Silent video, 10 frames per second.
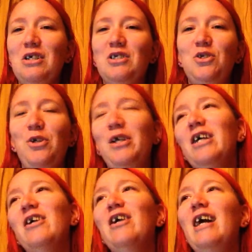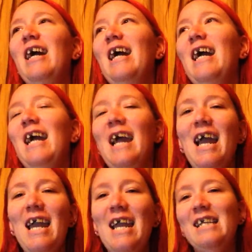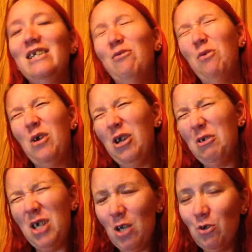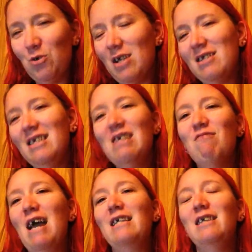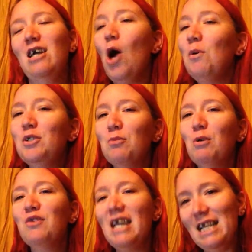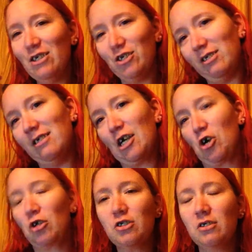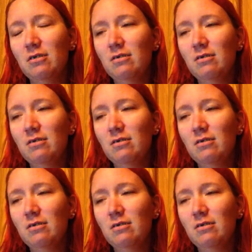else do you hear, hey, we're at a huge wrestling event. Oh, it's your birthday? Here's a Snickers.